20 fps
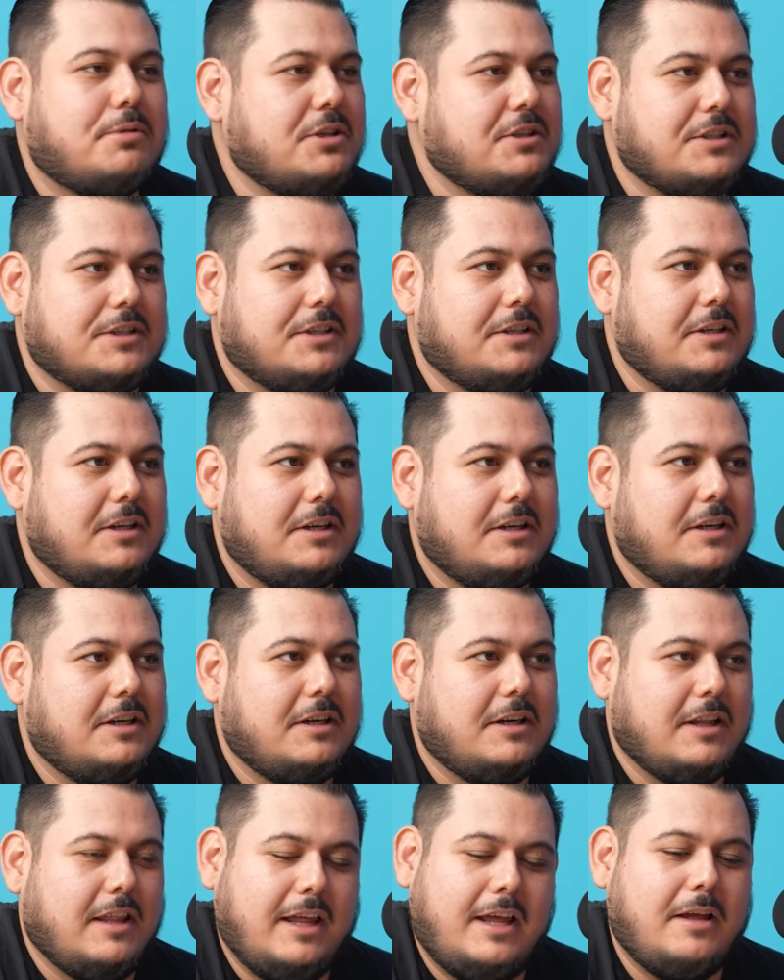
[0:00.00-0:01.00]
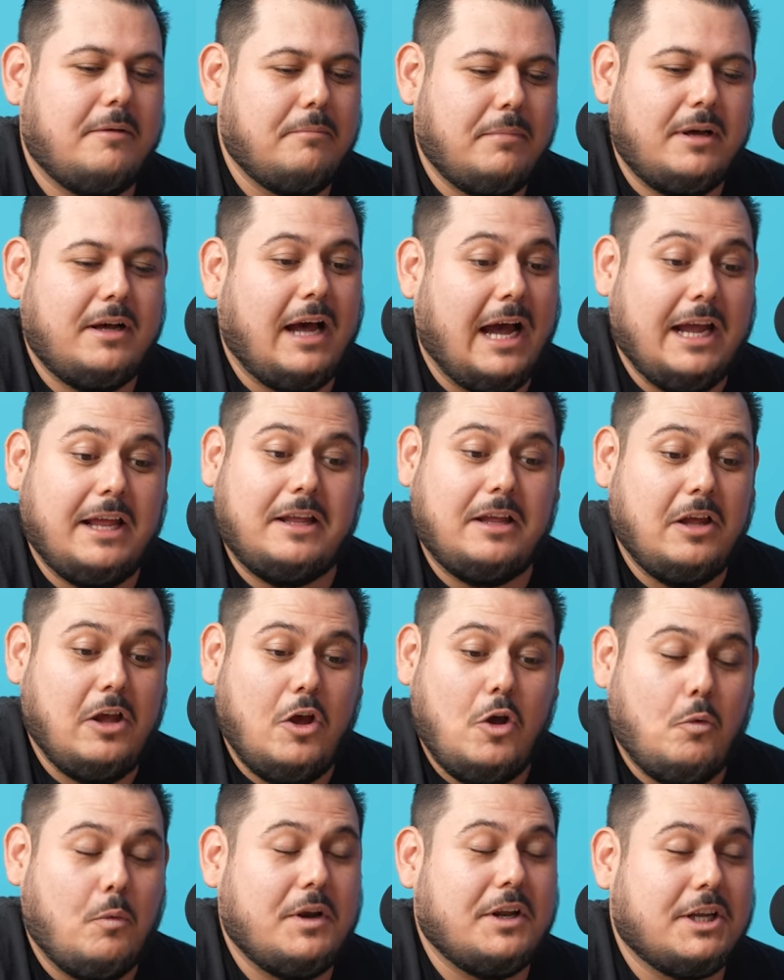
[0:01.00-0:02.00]
person. Uh-huh. Like, but I,
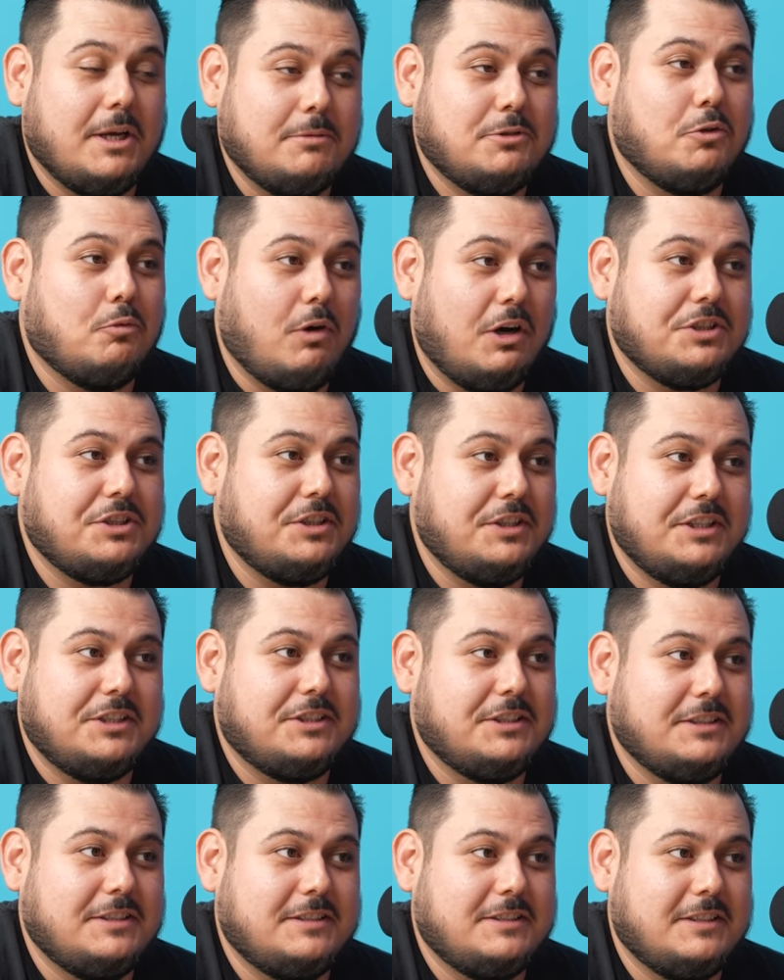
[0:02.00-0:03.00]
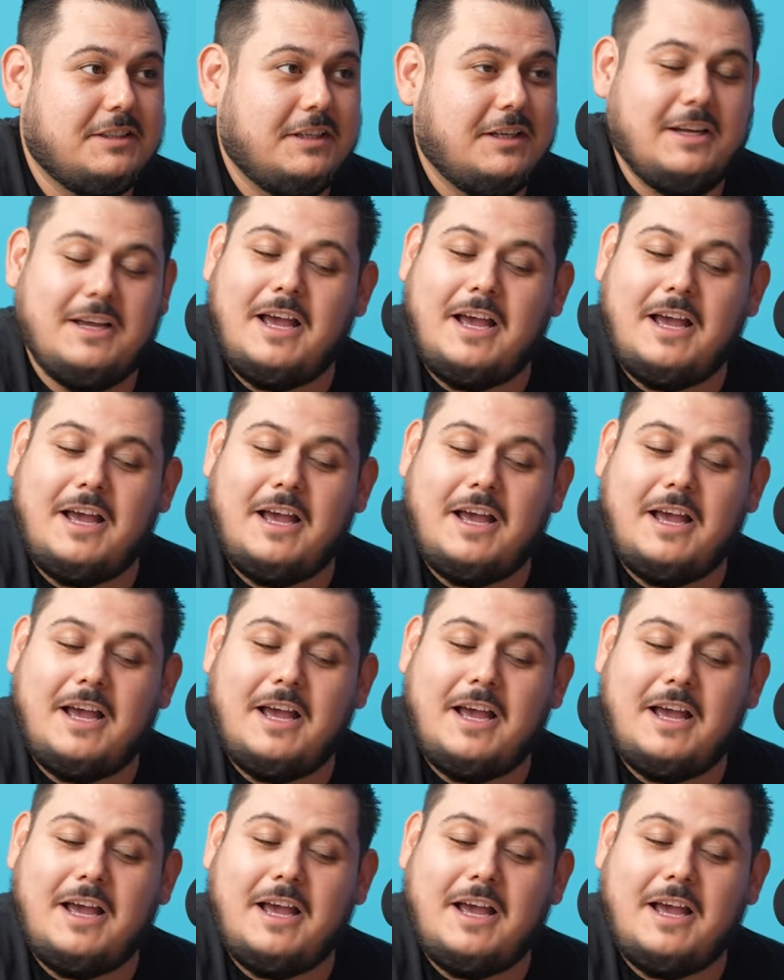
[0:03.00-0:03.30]
when it comes to washing dishes,